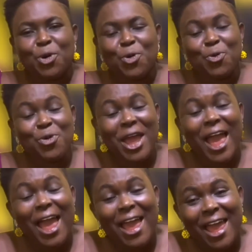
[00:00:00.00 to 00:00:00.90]

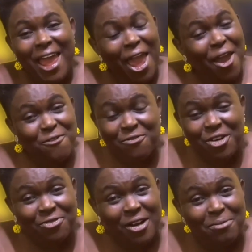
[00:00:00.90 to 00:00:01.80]
where
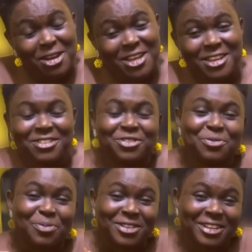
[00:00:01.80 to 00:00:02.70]
every family is
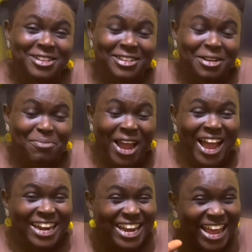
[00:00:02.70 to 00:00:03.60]
represented by
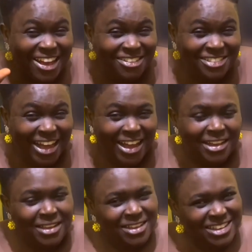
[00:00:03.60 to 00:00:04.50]
an elder
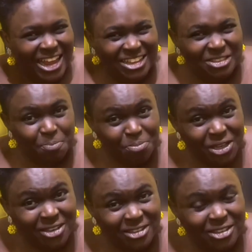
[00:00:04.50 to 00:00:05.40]
that
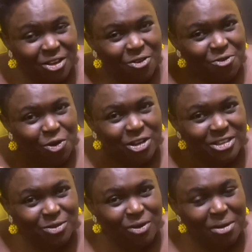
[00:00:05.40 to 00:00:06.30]
speaks for
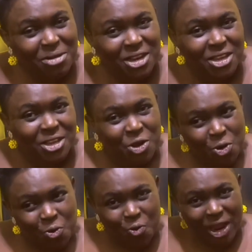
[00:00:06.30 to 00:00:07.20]
his family
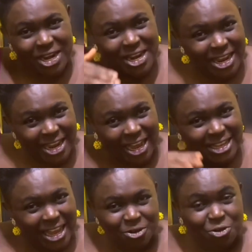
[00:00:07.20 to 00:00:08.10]
when they
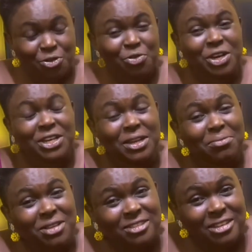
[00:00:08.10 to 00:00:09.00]
gather during the
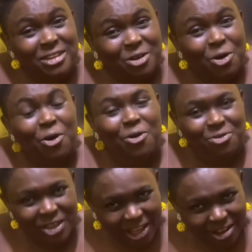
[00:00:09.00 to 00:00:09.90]
meeting
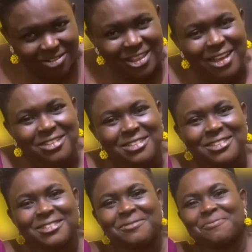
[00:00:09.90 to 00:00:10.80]
of the elders.